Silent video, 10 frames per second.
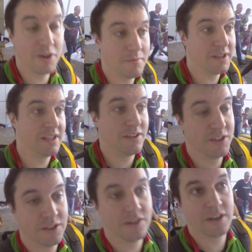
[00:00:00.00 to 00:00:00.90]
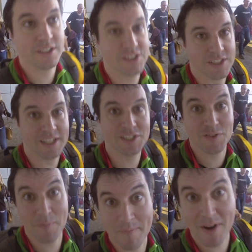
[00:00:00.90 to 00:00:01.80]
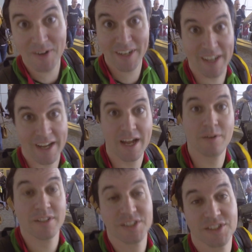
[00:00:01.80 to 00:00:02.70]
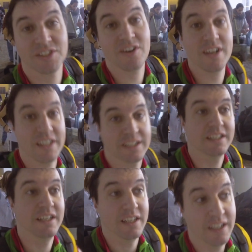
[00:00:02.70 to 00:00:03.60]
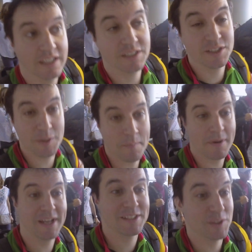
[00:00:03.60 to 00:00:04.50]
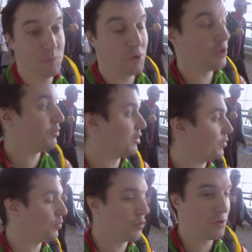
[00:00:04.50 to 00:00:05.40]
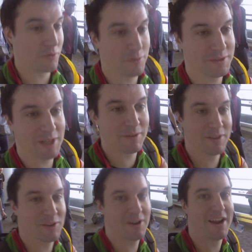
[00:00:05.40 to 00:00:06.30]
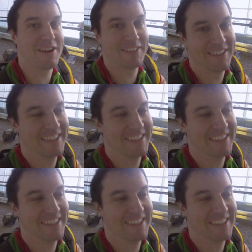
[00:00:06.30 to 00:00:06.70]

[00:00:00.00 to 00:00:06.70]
I'm in the United States of America. How exciting. This is amazing. Got a woot from someone in the crowd.